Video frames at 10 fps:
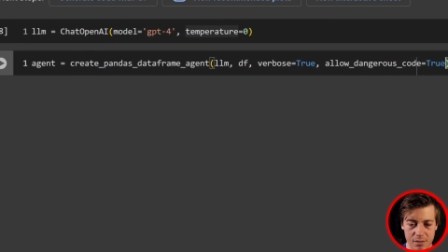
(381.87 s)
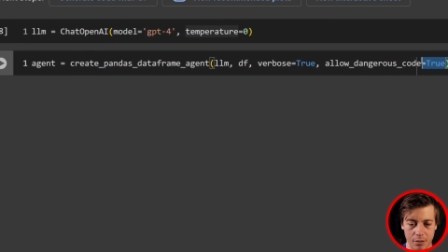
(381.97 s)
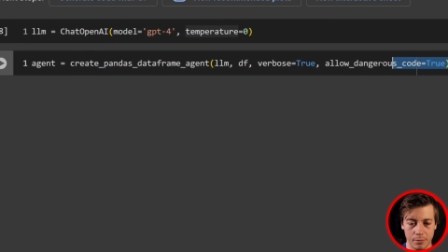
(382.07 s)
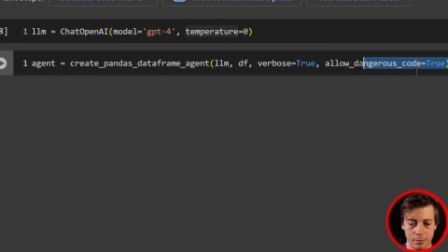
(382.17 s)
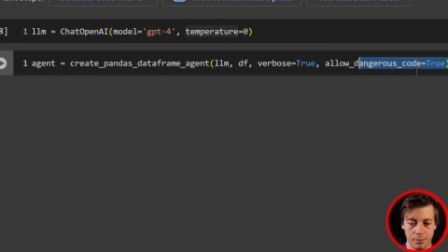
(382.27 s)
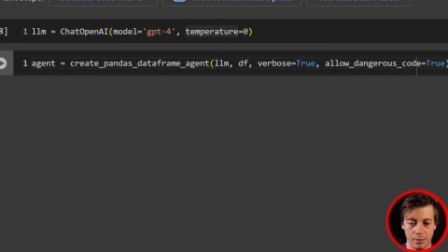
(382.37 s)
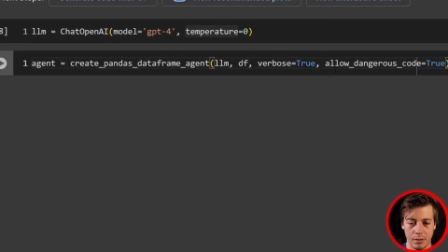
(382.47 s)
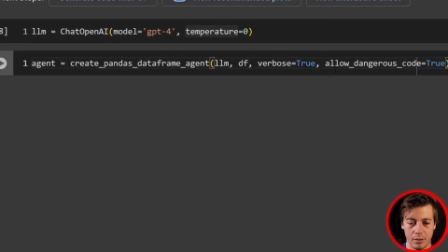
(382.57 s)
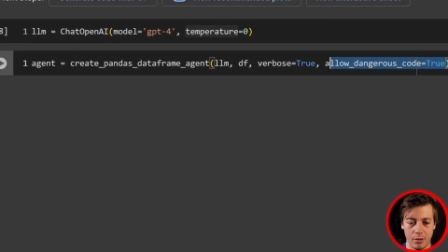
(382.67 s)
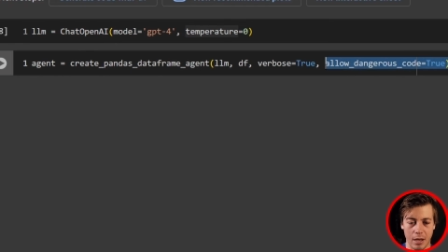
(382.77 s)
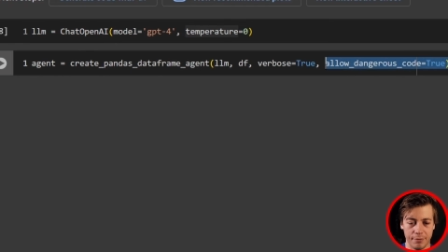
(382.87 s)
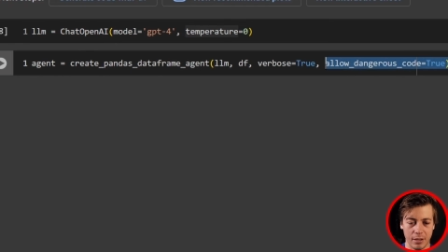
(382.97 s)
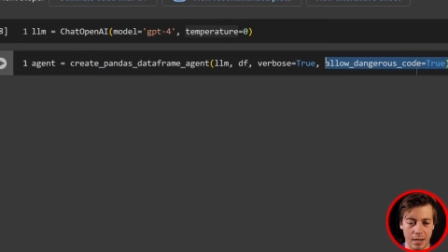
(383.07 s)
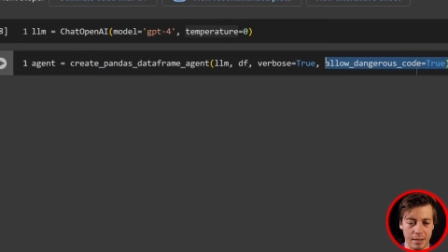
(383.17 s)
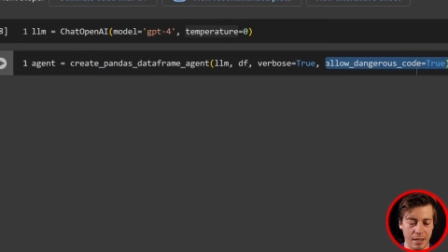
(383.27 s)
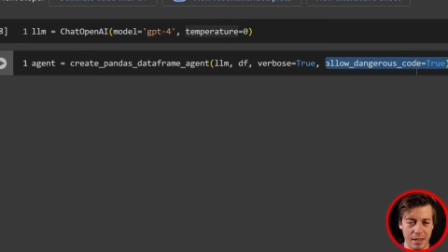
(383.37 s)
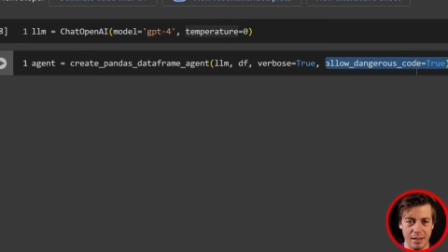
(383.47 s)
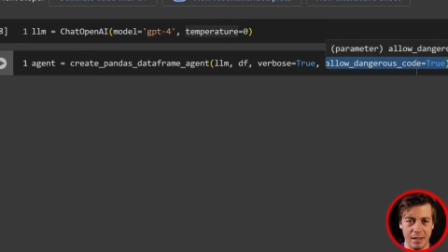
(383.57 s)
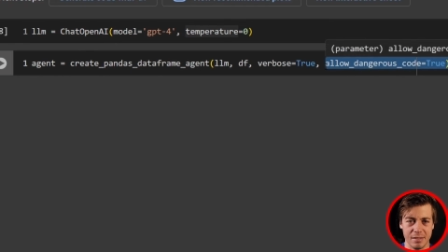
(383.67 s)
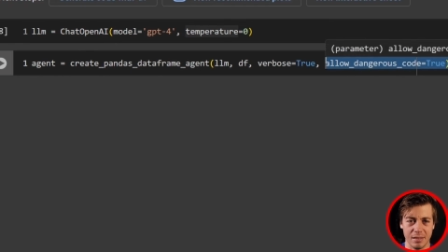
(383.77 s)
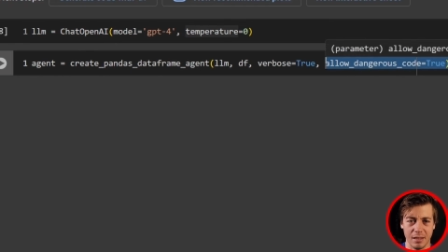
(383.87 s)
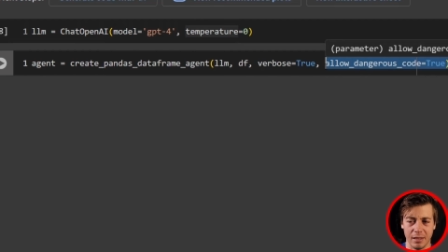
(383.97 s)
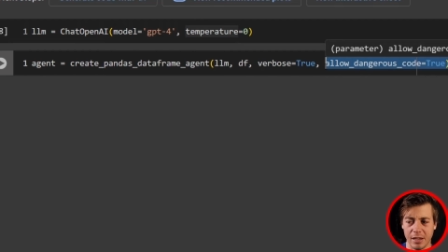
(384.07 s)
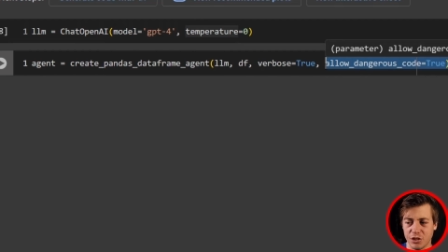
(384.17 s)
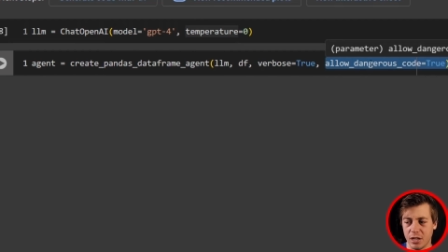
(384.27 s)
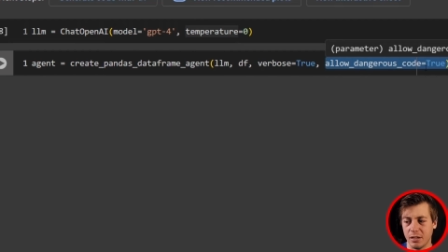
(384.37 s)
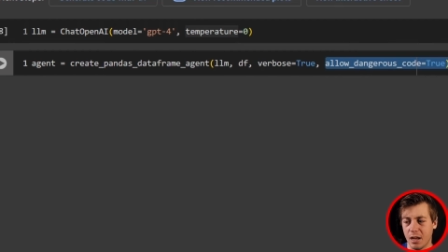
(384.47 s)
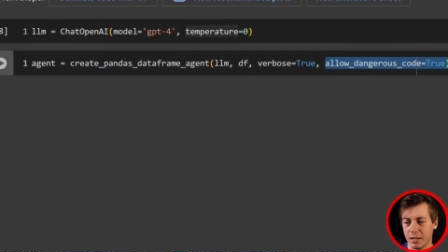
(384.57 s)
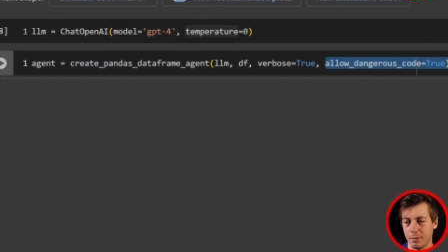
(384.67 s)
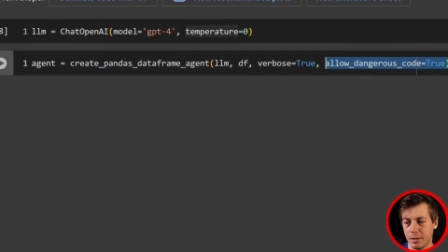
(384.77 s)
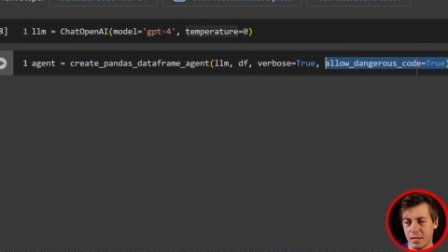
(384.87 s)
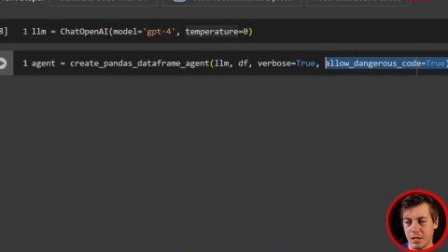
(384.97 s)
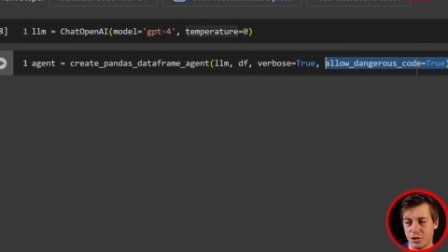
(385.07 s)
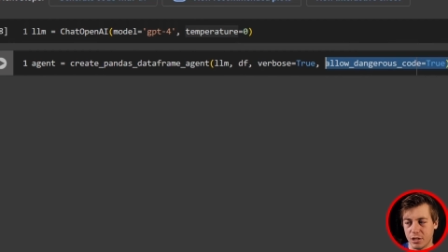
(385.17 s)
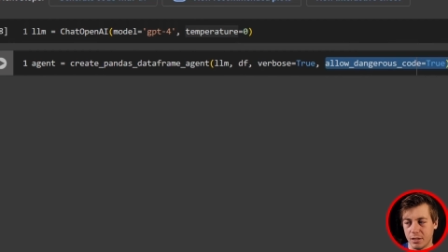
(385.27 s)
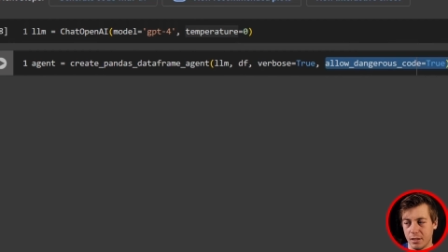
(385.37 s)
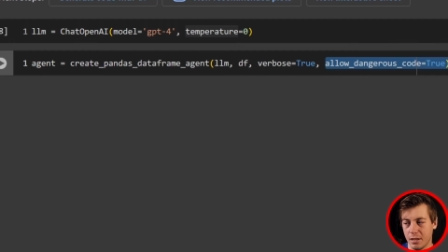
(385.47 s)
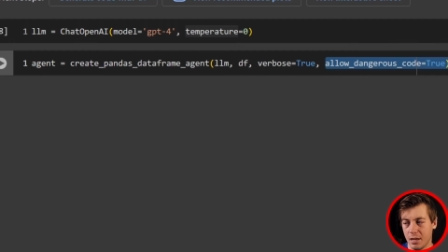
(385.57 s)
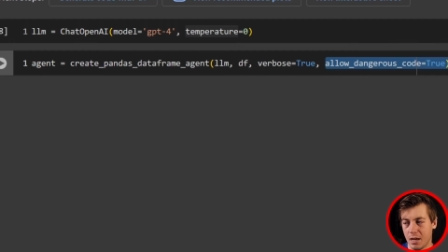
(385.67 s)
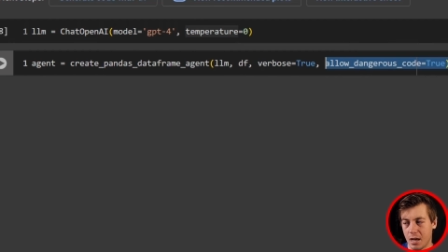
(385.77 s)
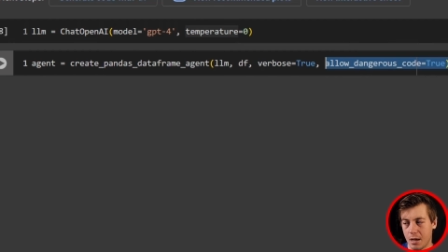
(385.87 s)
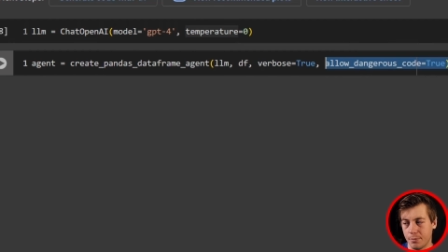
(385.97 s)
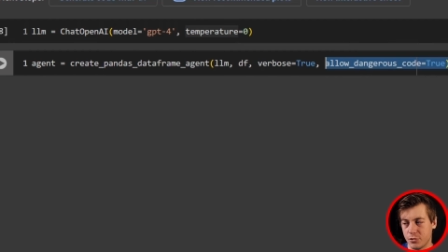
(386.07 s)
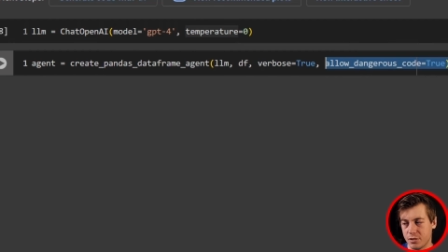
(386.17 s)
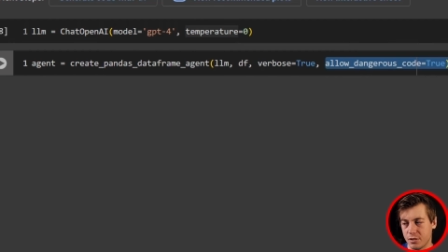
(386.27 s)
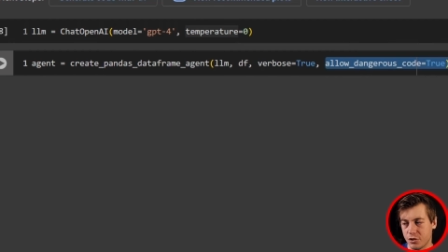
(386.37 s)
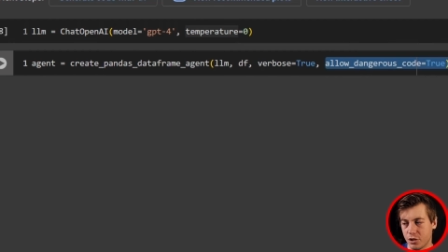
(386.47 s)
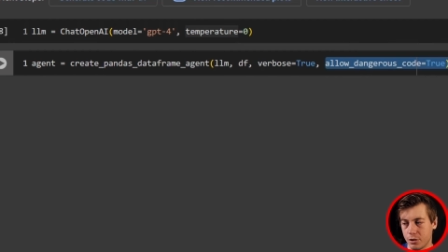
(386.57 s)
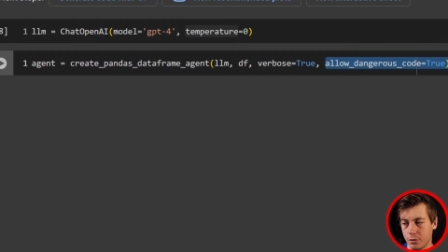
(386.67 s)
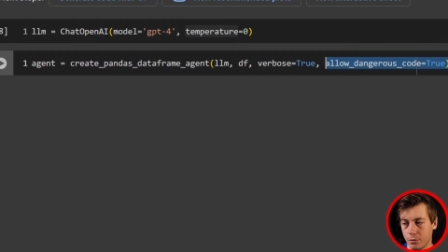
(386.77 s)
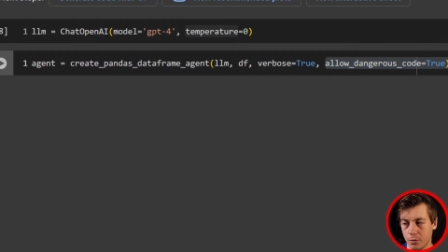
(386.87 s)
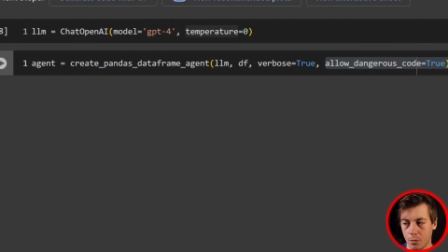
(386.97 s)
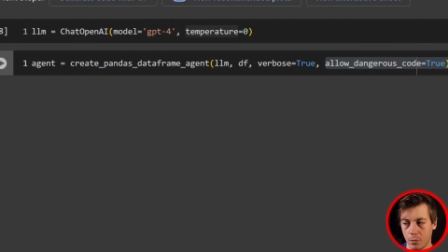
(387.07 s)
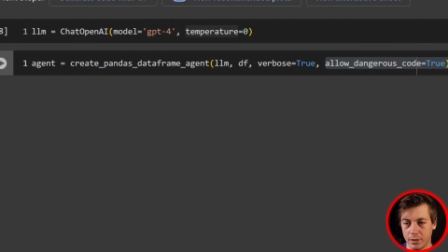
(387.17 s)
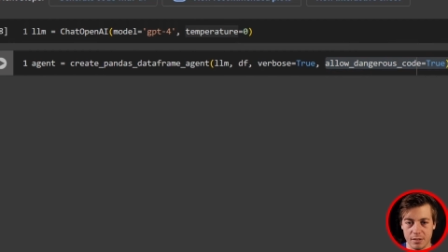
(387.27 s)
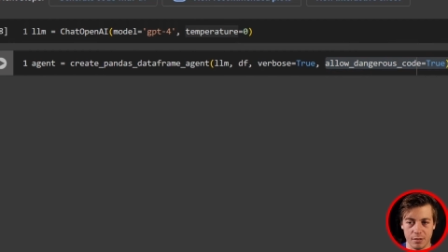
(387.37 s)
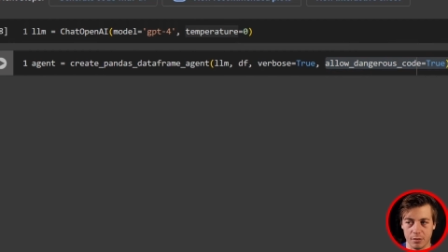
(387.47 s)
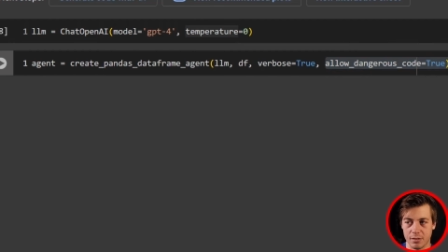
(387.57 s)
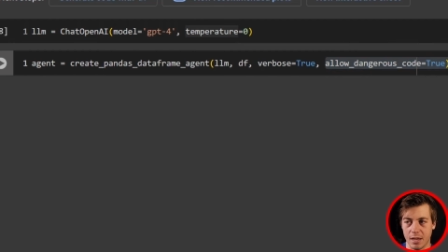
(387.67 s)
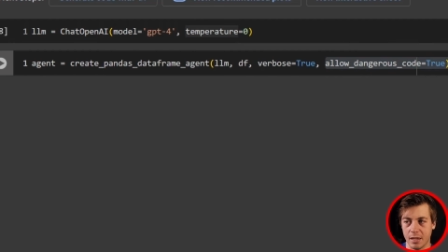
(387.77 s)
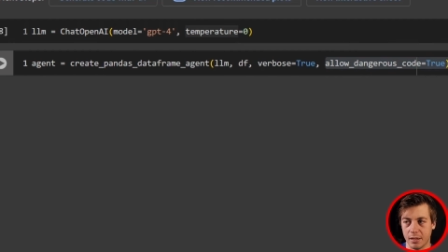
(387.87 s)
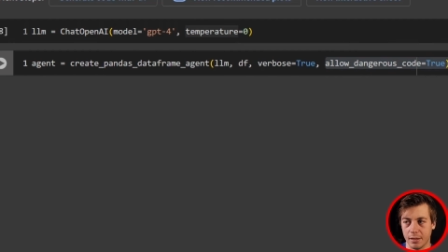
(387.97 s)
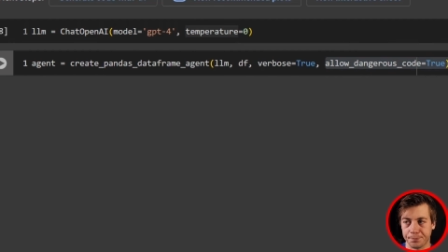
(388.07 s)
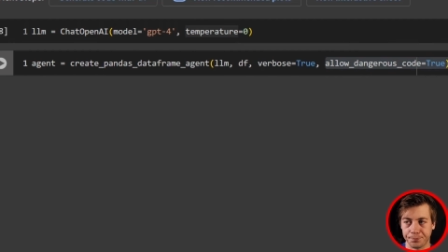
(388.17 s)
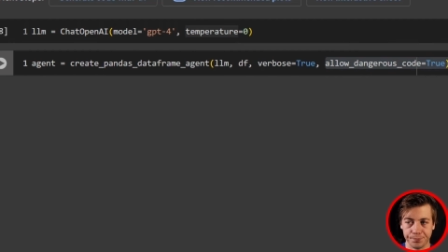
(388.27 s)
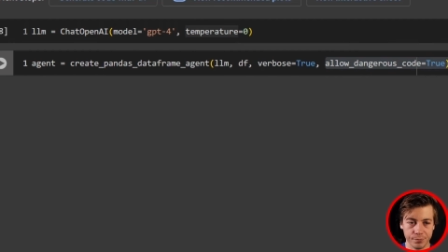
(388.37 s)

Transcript: So you have to add that. And it's in the LangChain documentation um, just to show you what this looks like.